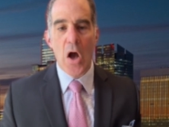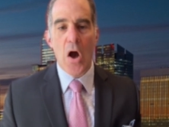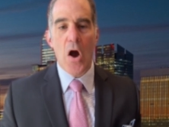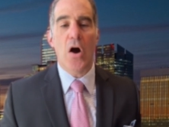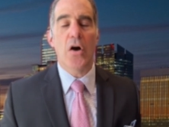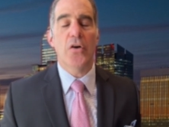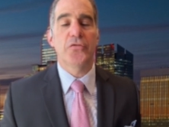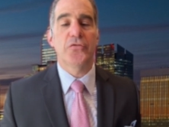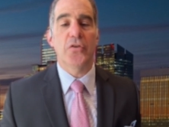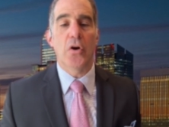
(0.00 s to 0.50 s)

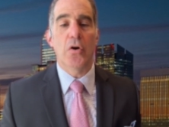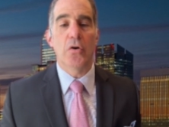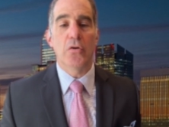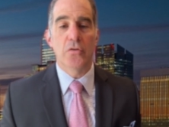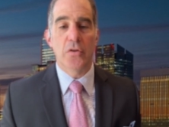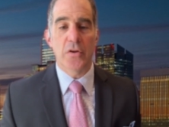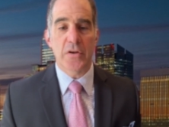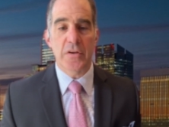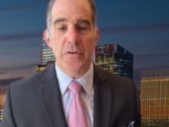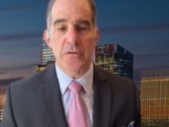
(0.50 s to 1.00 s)
Also
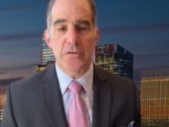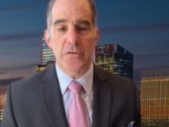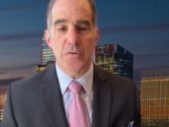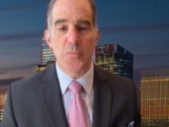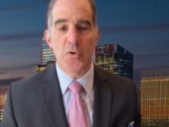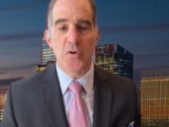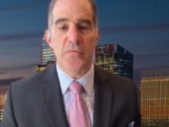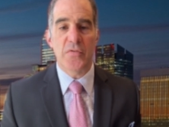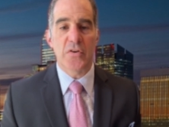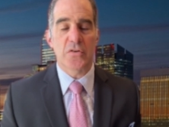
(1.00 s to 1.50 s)
looking to
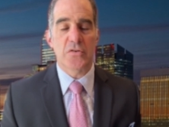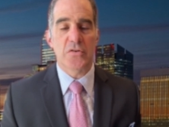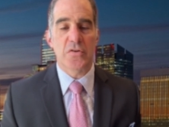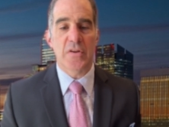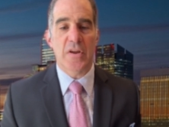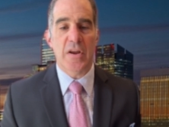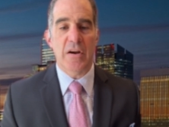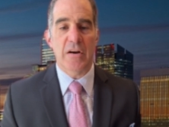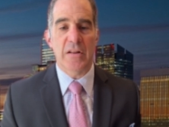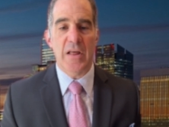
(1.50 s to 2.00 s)
move here to
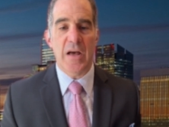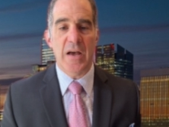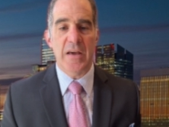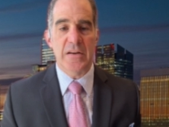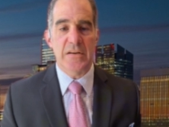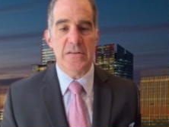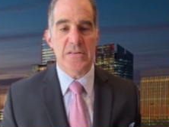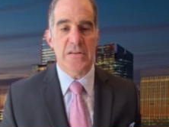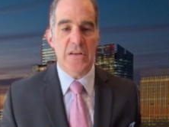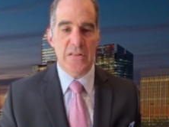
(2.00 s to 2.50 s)
the
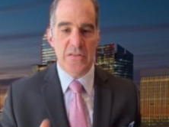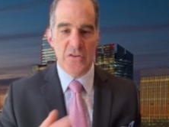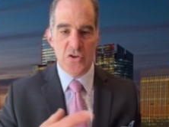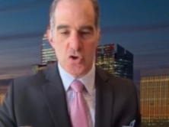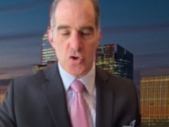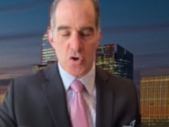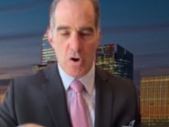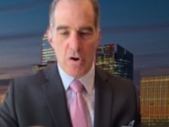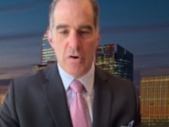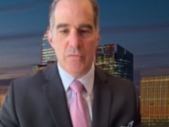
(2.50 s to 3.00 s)
Carolinas in the
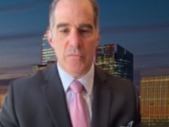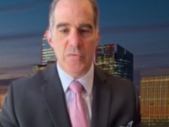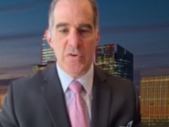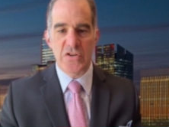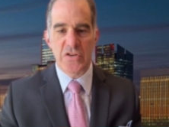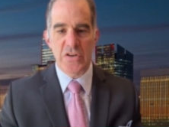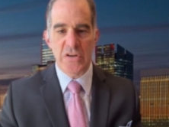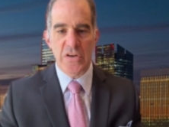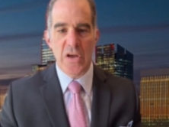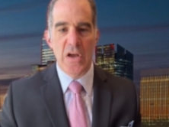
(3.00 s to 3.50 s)
Charlotte
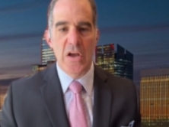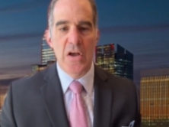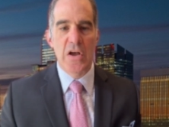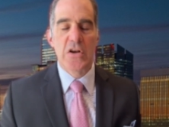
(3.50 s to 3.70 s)
region.